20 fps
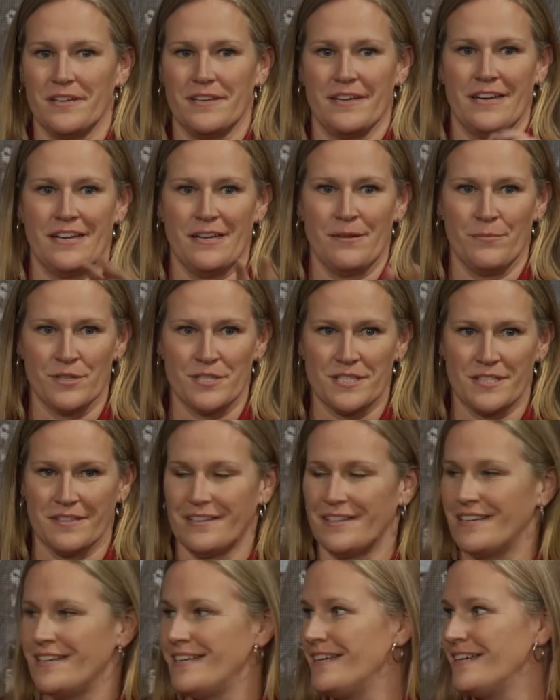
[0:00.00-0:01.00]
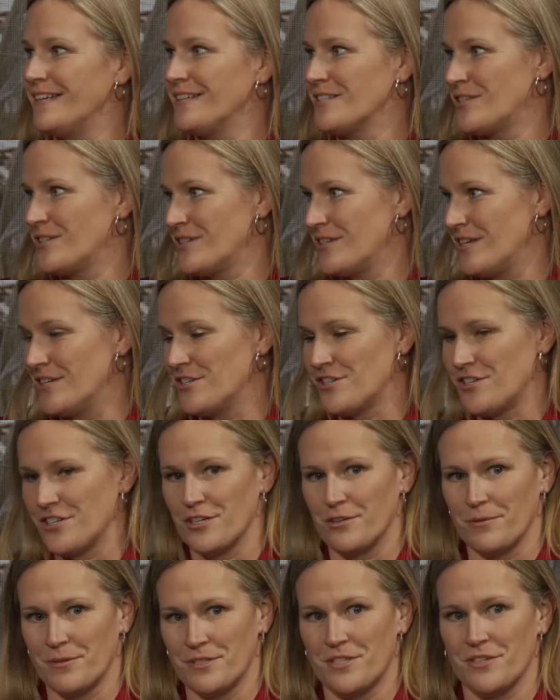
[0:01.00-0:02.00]
Naeem with salinity and
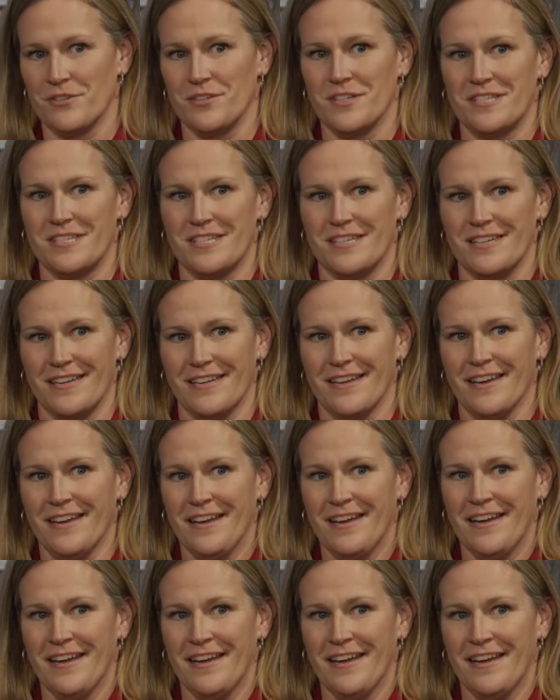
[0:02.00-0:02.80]
Cheryl with sodicity,